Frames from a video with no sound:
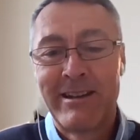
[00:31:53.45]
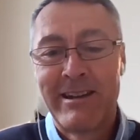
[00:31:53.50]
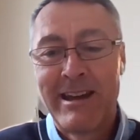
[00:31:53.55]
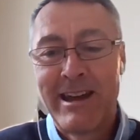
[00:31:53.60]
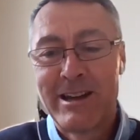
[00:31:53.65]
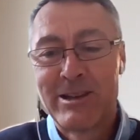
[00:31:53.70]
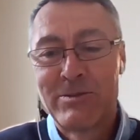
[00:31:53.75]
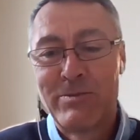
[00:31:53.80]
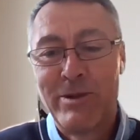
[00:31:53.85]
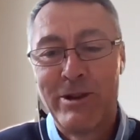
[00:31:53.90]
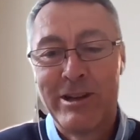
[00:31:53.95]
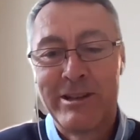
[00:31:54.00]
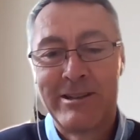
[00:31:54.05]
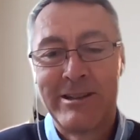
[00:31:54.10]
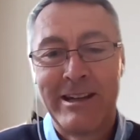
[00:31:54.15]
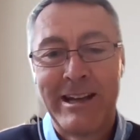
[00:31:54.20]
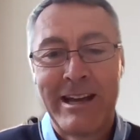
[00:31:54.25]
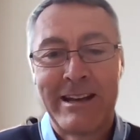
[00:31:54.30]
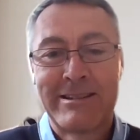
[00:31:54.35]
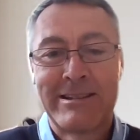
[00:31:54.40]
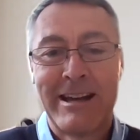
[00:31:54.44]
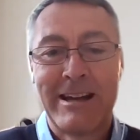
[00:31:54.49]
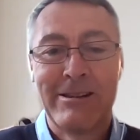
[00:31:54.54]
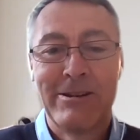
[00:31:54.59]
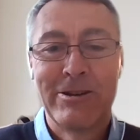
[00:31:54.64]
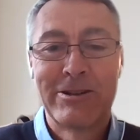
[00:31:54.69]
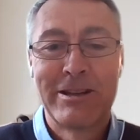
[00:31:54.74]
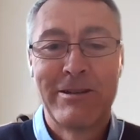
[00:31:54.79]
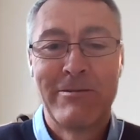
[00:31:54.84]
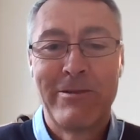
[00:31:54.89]
experts in
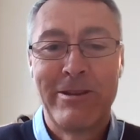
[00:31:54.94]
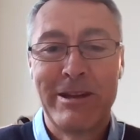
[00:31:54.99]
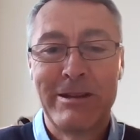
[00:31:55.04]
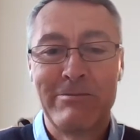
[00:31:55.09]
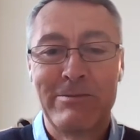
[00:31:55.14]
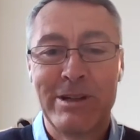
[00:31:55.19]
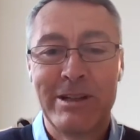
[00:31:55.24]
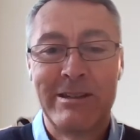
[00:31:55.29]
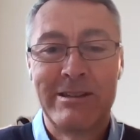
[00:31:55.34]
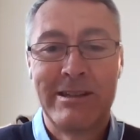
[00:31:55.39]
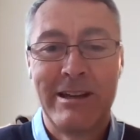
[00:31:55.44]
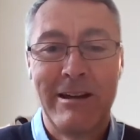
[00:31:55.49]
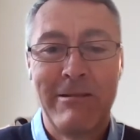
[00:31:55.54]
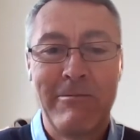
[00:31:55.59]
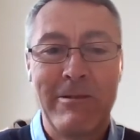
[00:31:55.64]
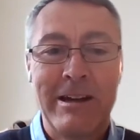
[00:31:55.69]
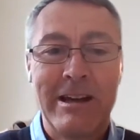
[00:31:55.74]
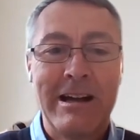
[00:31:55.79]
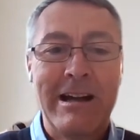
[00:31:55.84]
Excel or something, but